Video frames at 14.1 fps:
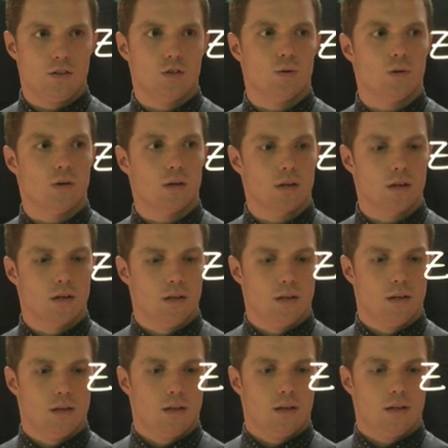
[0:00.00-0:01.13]
score
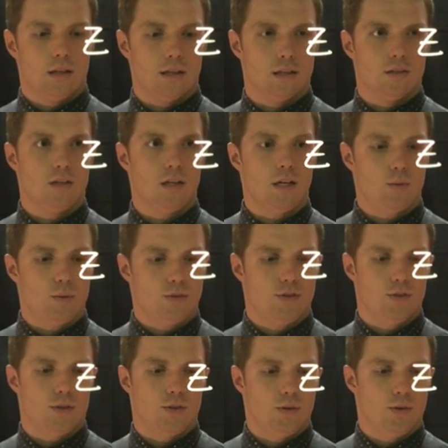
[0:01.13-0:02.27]
is equal
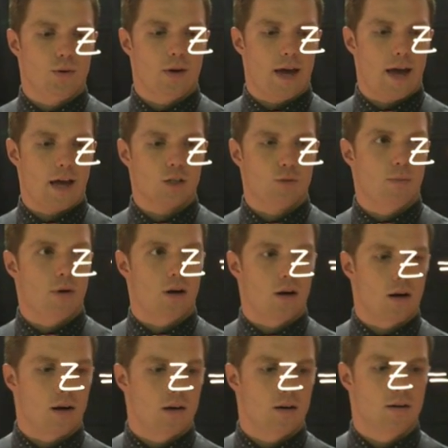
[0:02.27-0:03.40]
to x
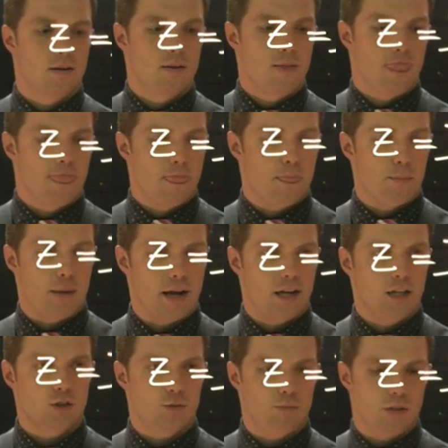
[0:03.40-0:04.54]
bar
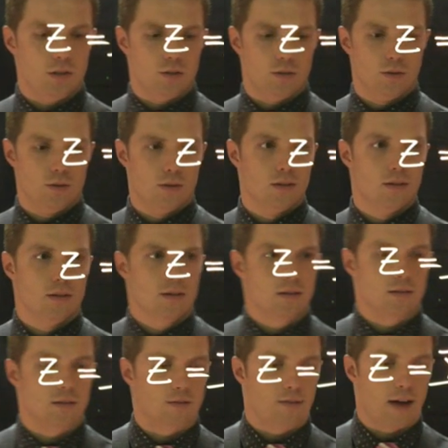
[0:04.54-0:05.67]
minus mu
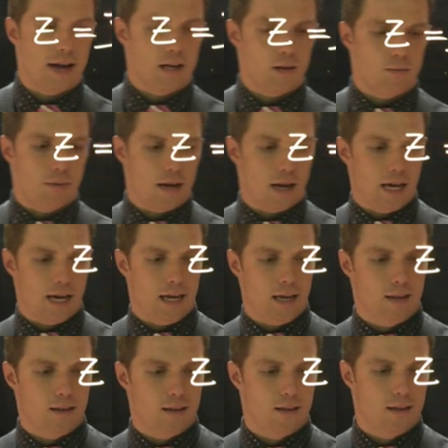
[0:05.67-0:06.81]
divided by